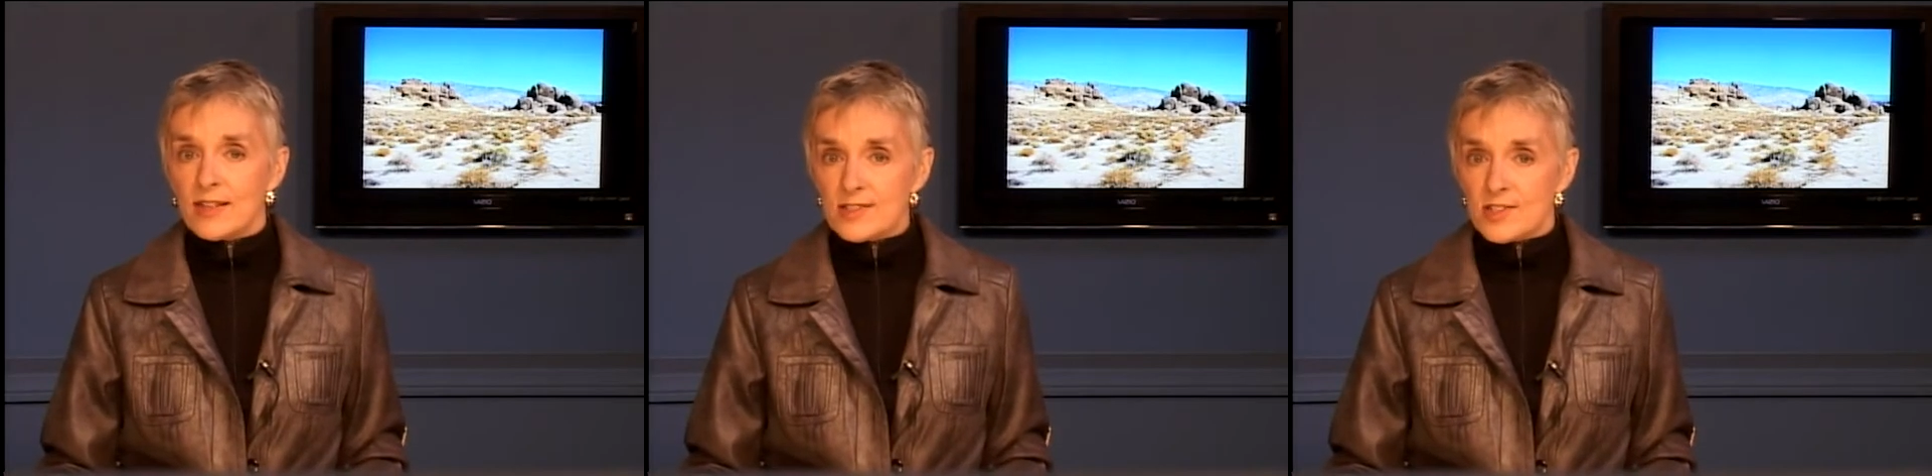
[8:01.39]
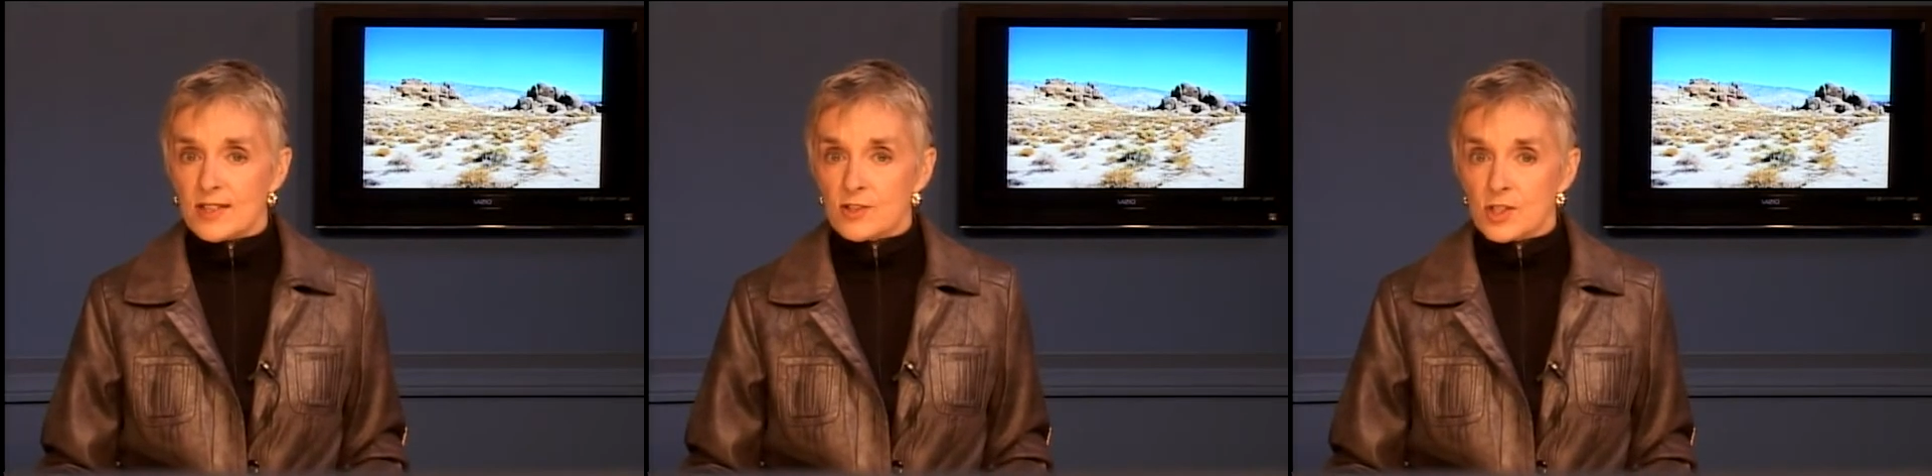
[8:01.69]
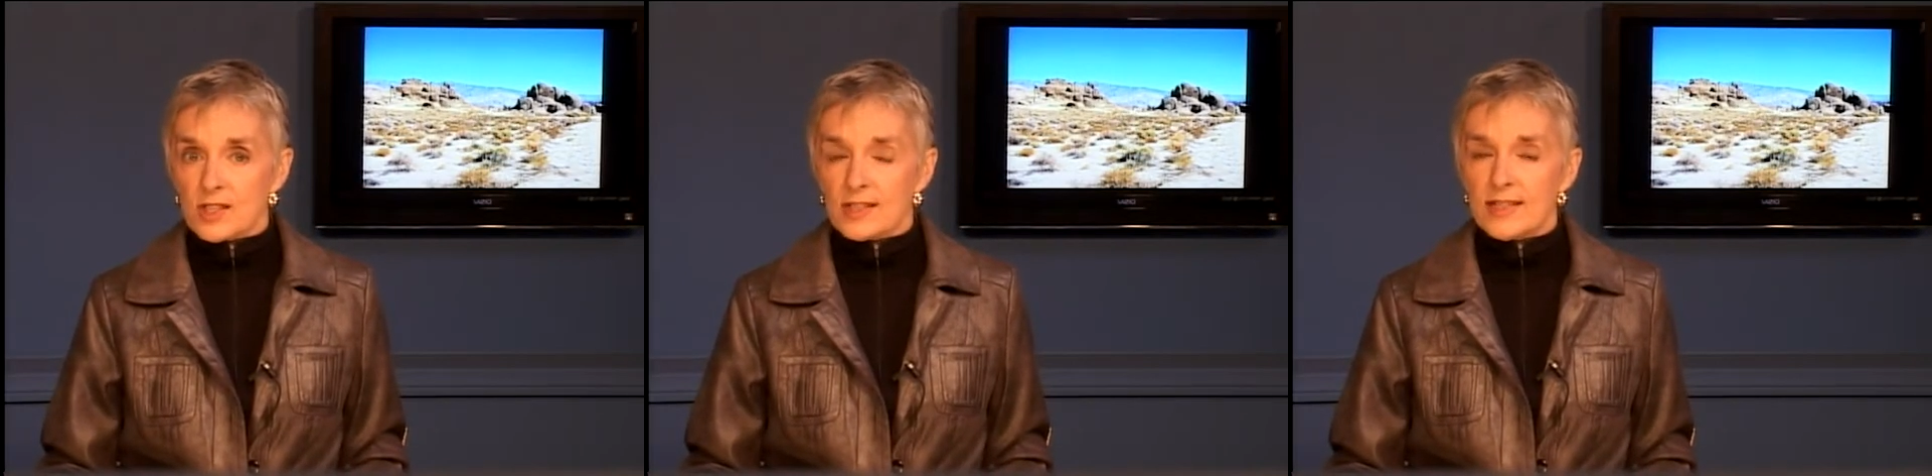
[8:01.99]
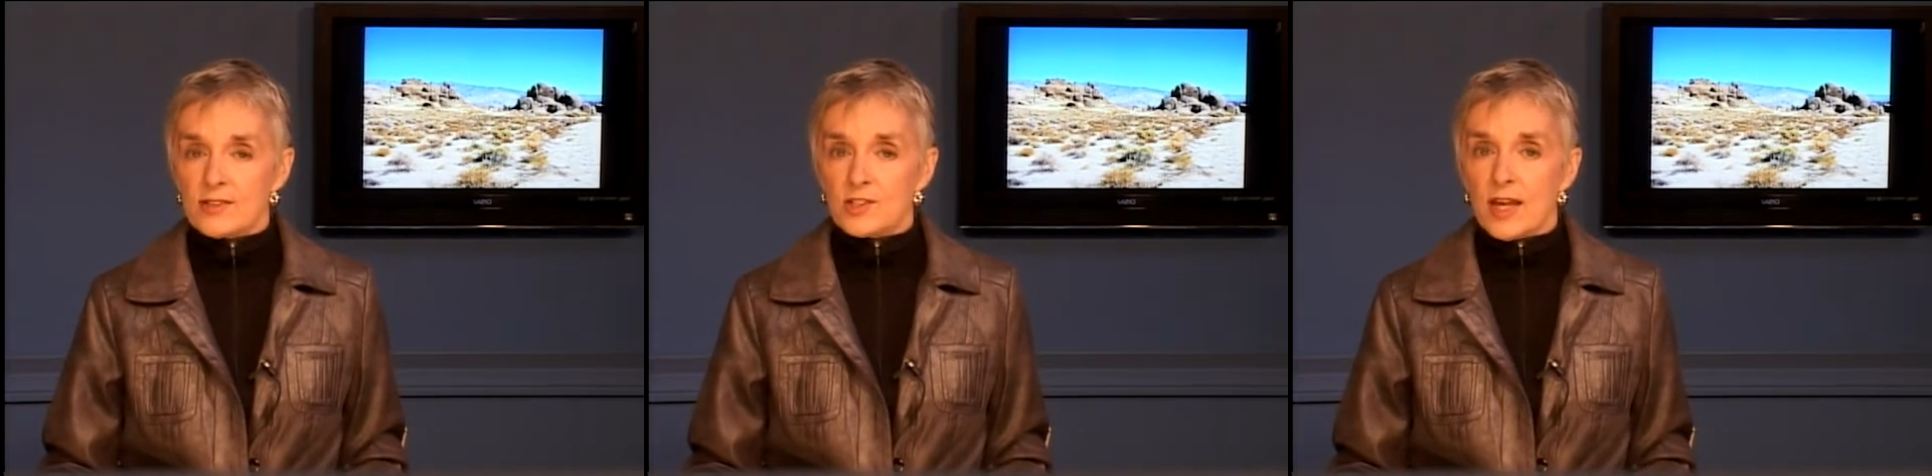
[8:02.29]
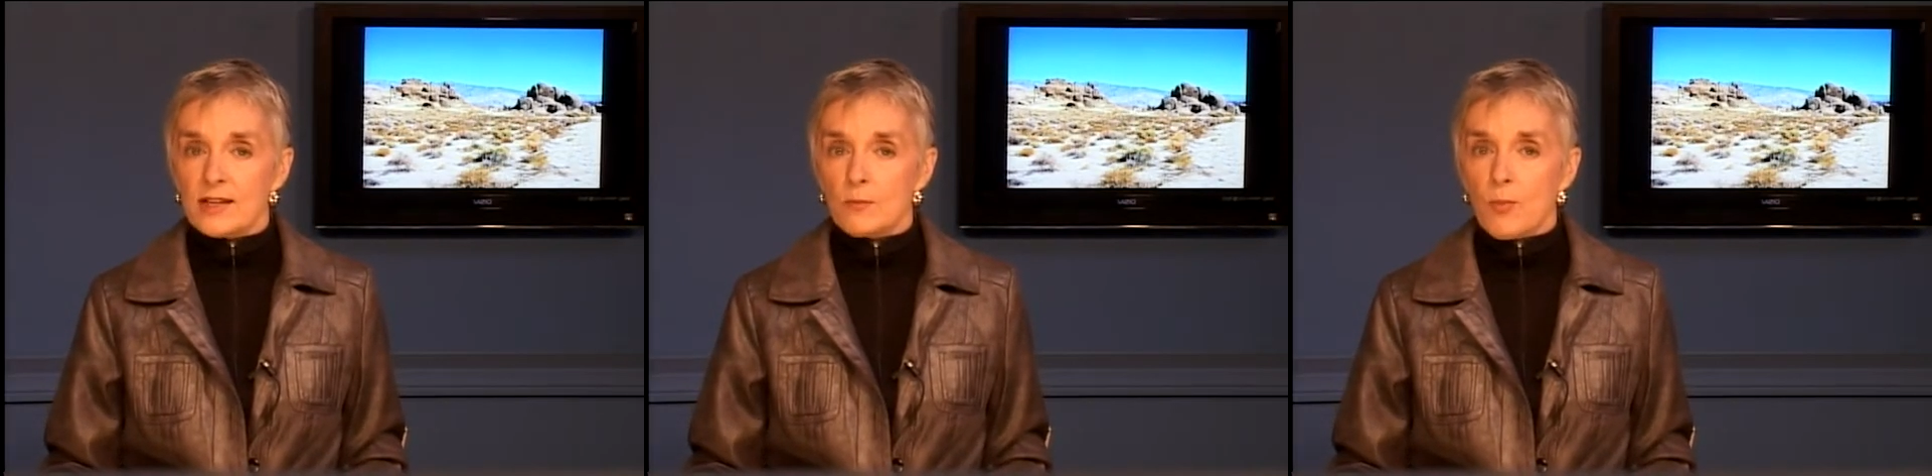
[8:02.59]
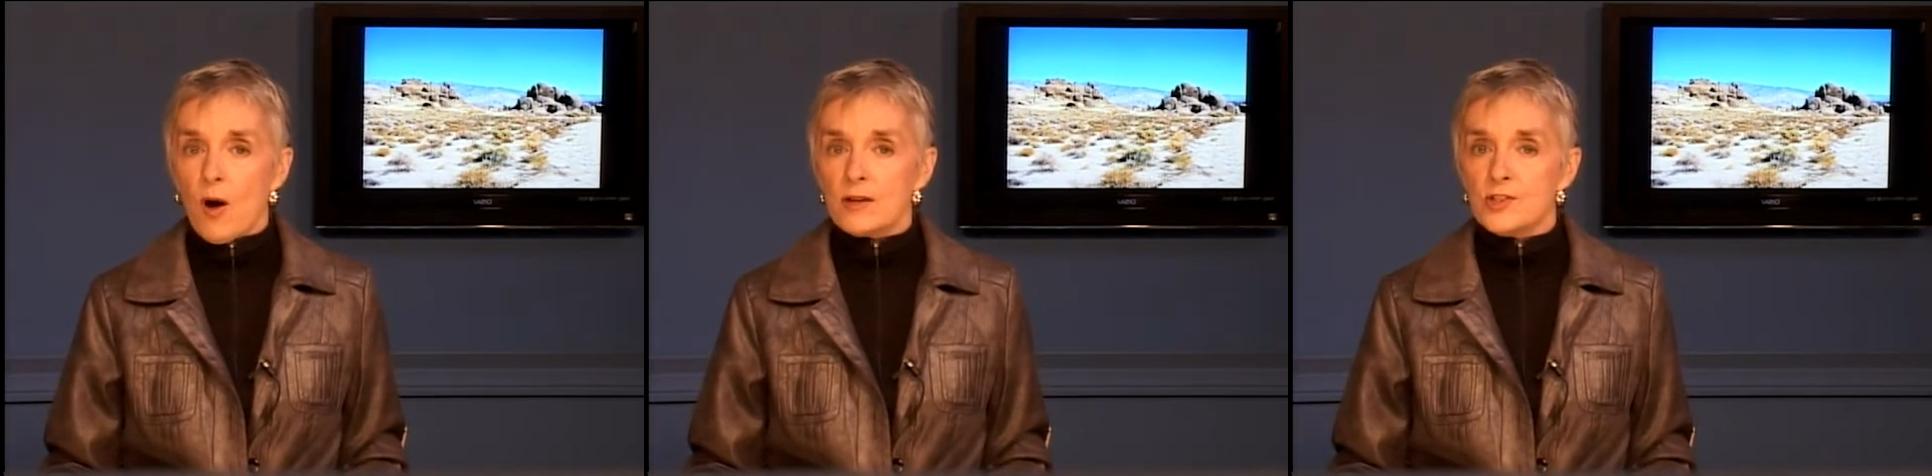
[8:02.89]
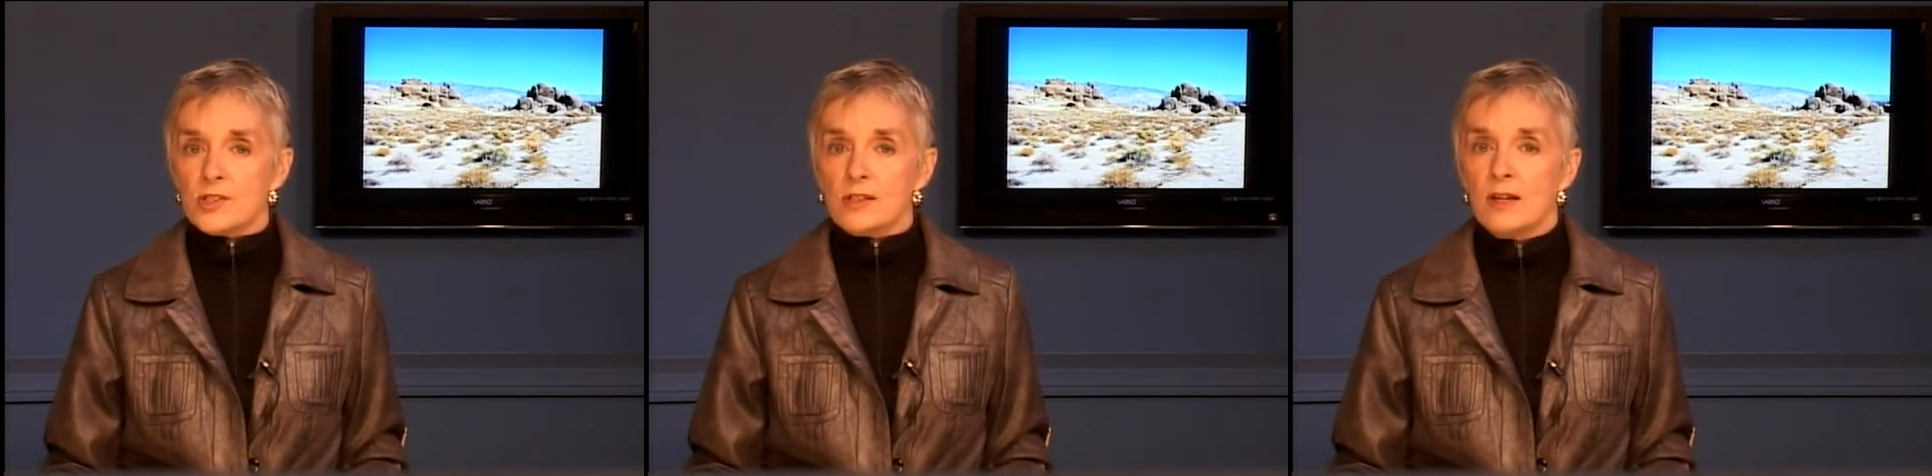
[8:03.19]
This incident, he said, in
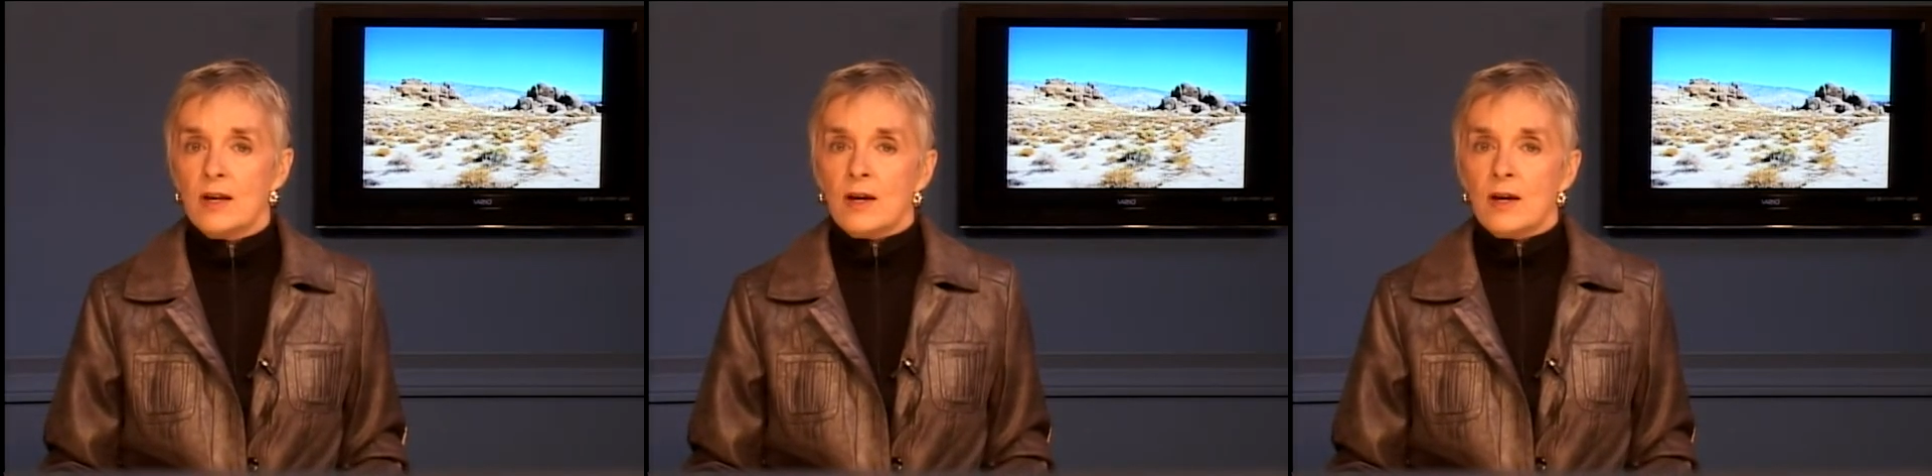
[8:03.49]
Boston